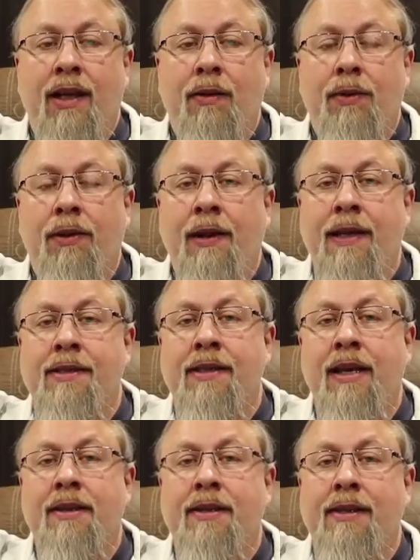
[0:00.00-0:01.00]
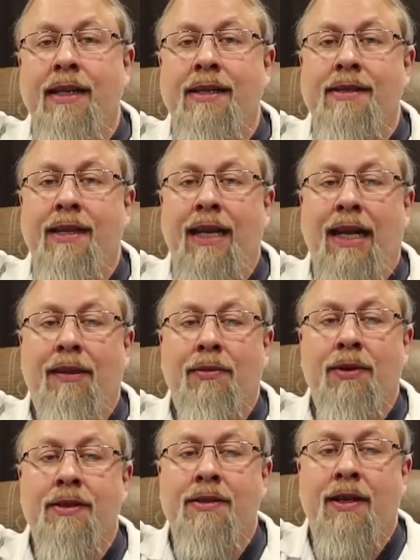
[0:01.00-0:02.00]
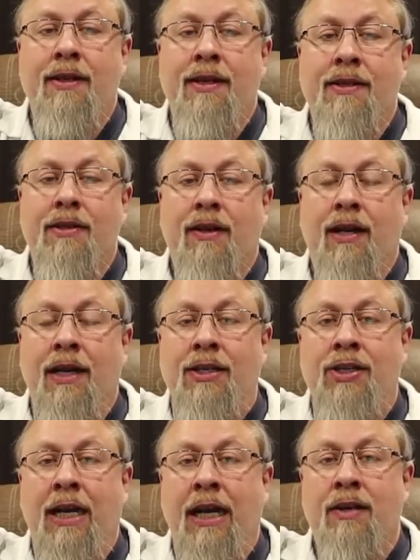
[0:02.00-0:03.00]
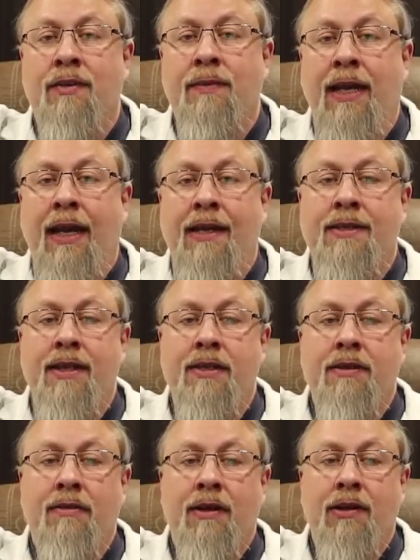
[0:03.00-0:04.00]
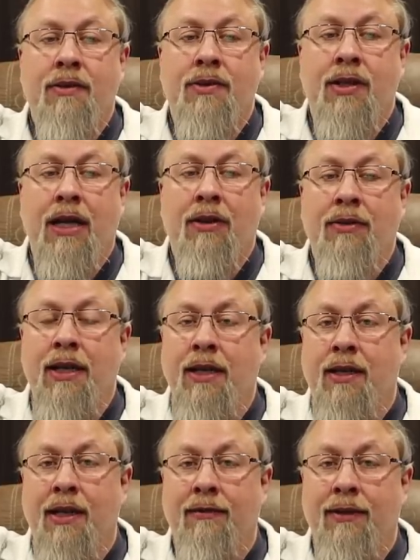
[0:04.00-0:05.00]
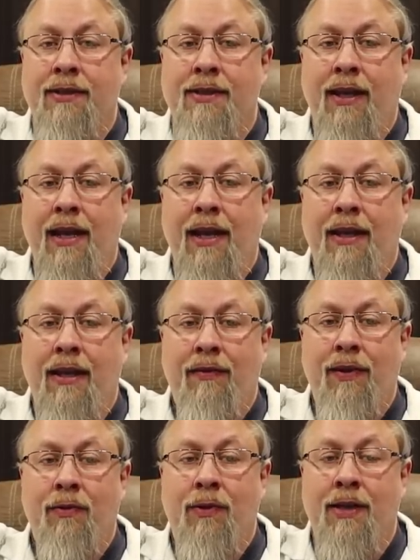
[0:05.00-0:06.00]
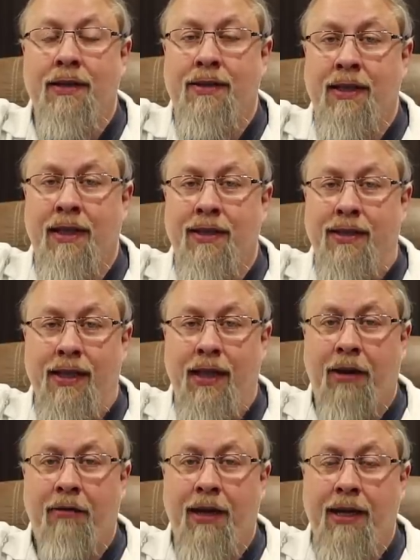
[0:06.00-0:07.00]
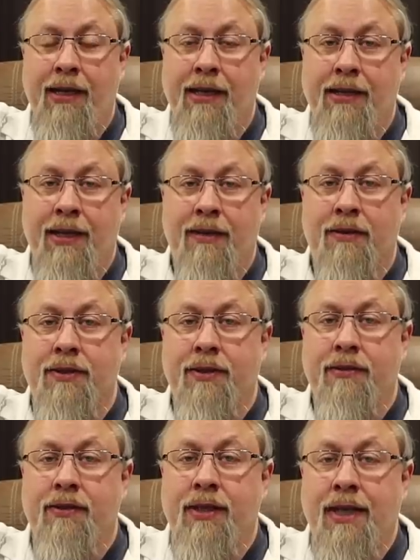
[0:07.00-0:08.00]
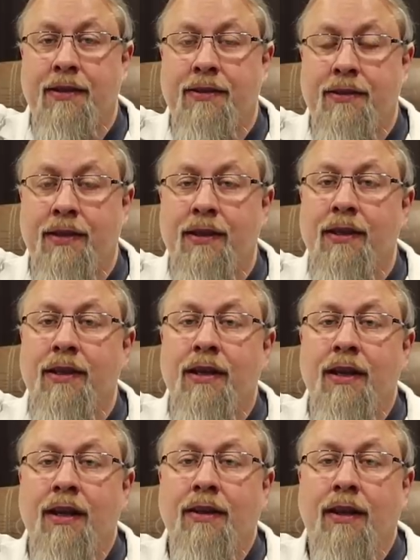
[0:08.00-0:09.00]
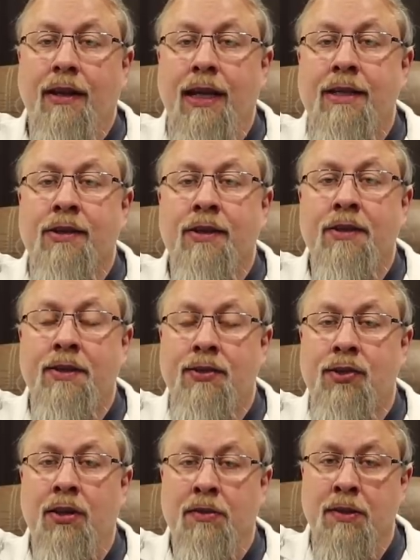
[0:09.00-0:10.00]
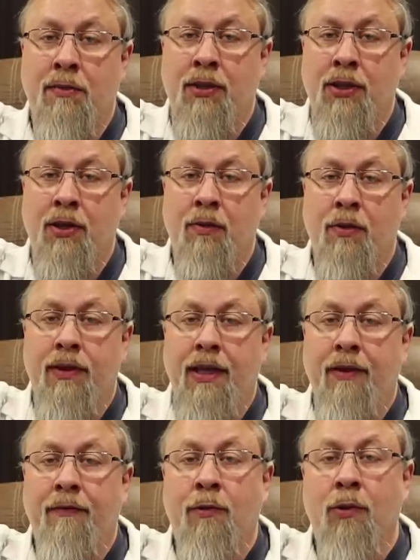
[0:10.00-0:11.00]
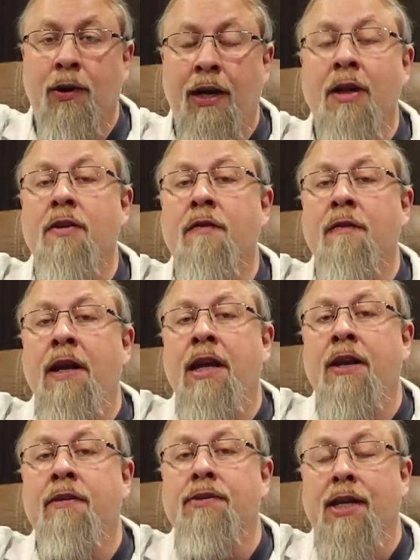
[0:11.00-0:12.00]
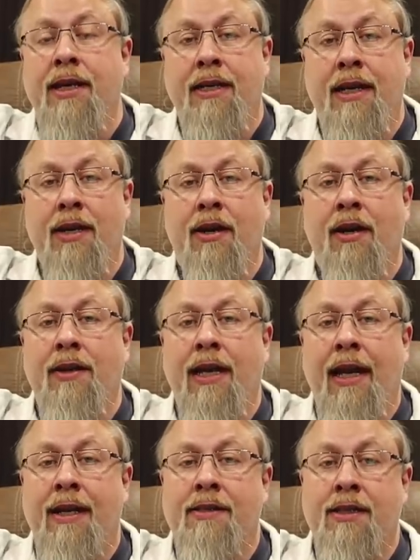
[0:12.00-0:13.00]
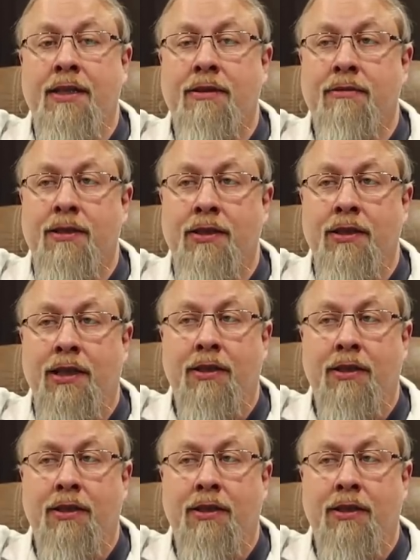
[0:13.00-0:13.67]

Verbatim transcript: Now, Bluetti said the D C outputs on this are unchanged from the A C two hundred, so I don't need to cover this again. If you want to see the nitty-gritty details of those tests, the links are in the description below with the four other videos I did on the A C two hundred.